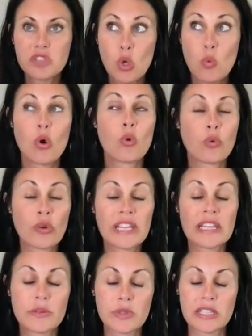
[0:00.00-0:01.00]
We'll
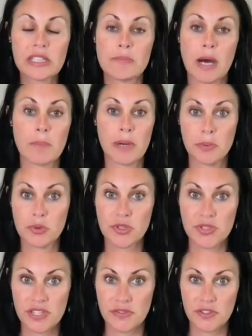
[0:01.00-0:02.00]
really, really bump up
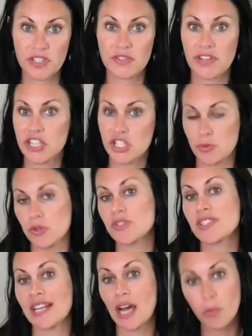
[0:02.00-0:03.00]
cruciferous vegetables
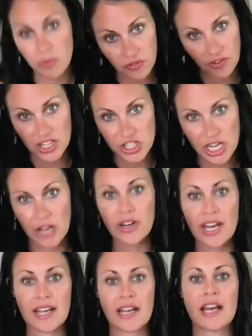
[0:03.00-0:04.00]
that help flush out